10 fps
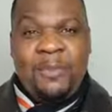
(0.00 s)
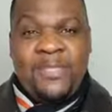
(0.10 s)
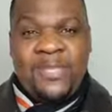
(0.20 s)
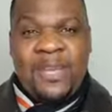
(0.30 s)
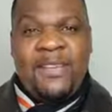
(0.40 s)

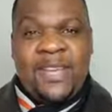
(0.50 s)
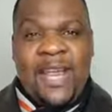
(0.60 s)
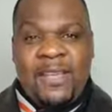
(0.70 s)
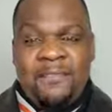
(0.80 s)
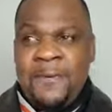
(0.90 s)
observing
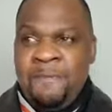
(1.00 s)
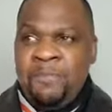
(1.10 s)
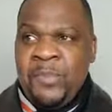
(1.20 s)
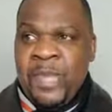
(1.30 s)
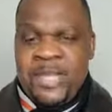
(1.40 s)
life,
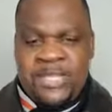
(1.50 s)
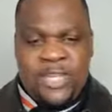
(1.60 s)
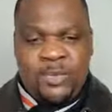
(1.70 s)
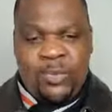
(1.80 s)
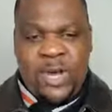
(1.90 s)
is
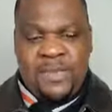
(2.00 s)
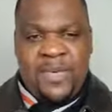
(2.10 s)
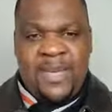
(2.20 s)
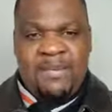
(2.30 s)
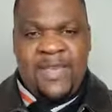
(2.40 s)
this one
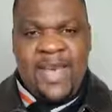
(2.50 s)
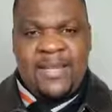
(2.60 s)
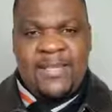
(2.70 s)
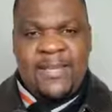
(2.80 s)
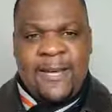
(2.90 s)
thing
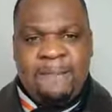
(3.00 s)
that